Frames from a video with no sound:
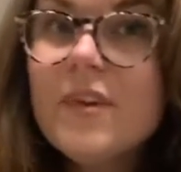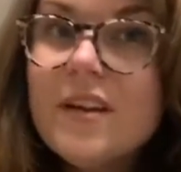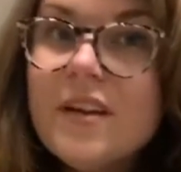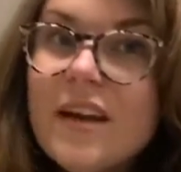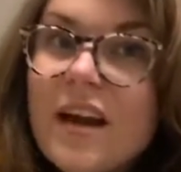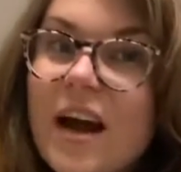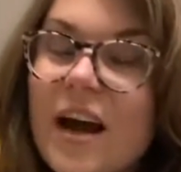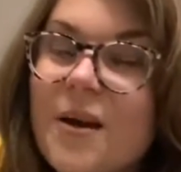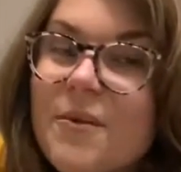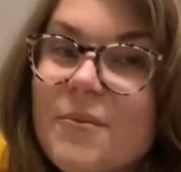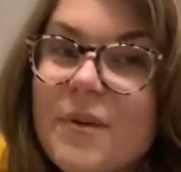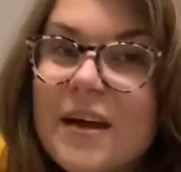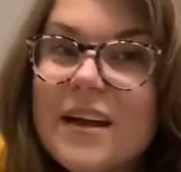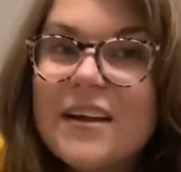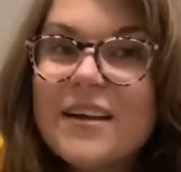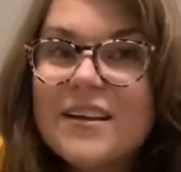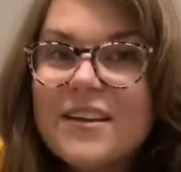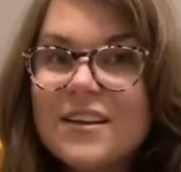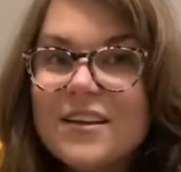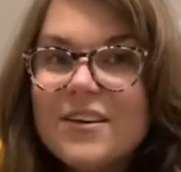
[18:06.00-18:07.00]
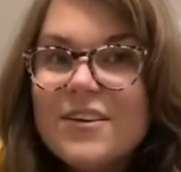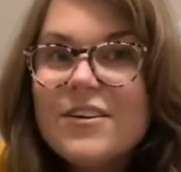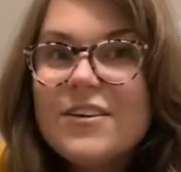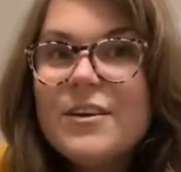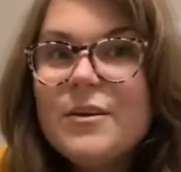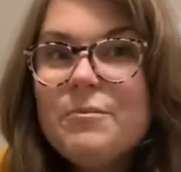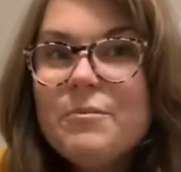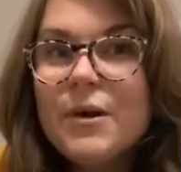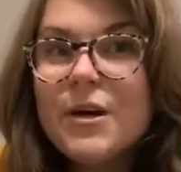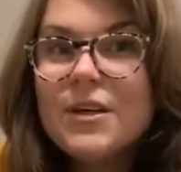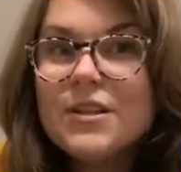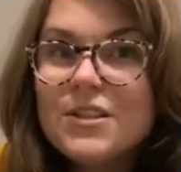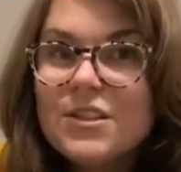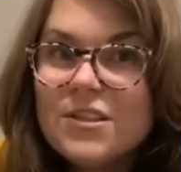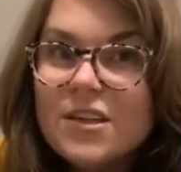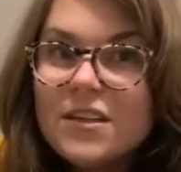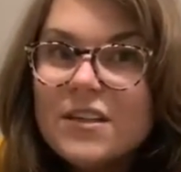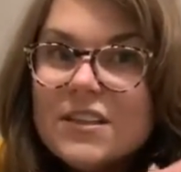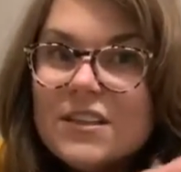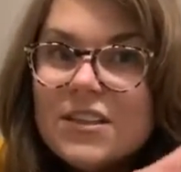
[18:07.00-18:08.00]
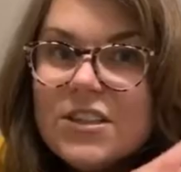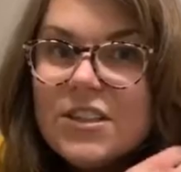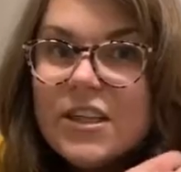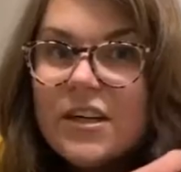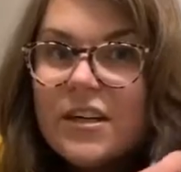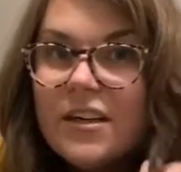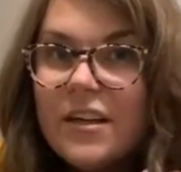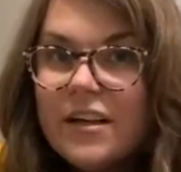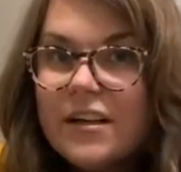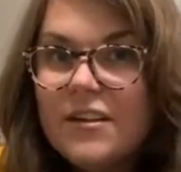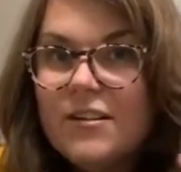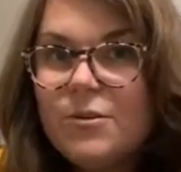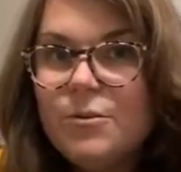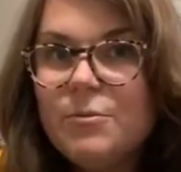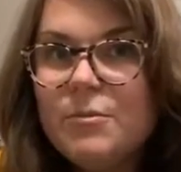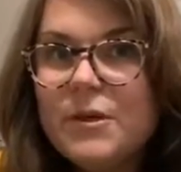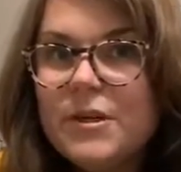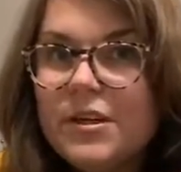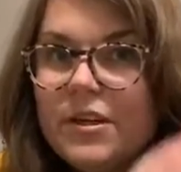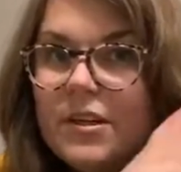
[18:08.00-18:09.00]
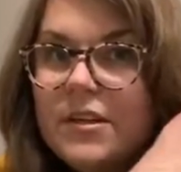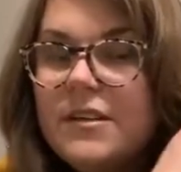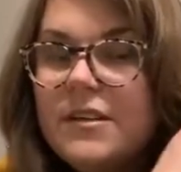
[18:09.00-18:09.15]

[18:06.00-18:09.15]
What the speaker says: I'm like literally perched on this chair like a little bird.